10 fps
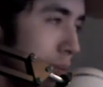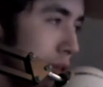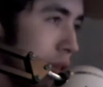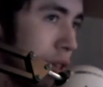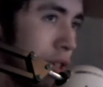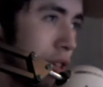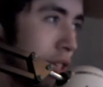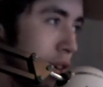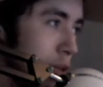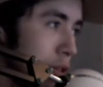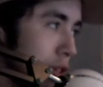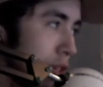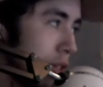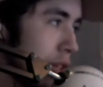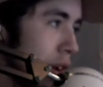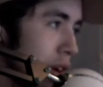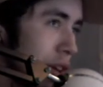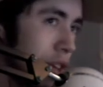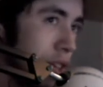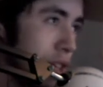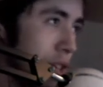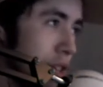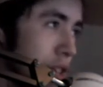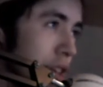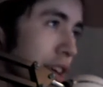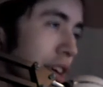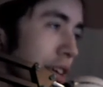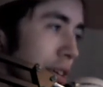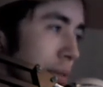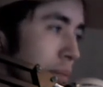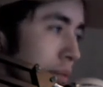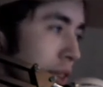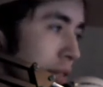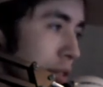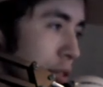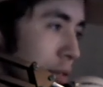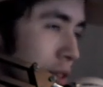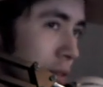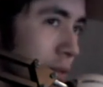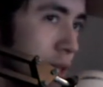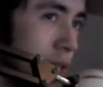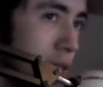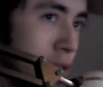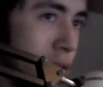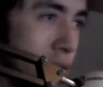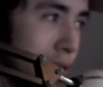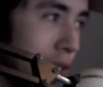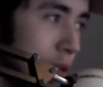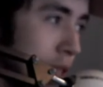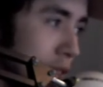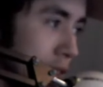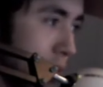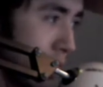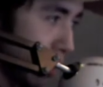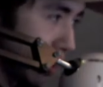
But turns out it was just his dog eating his leftover snacks outside, bro.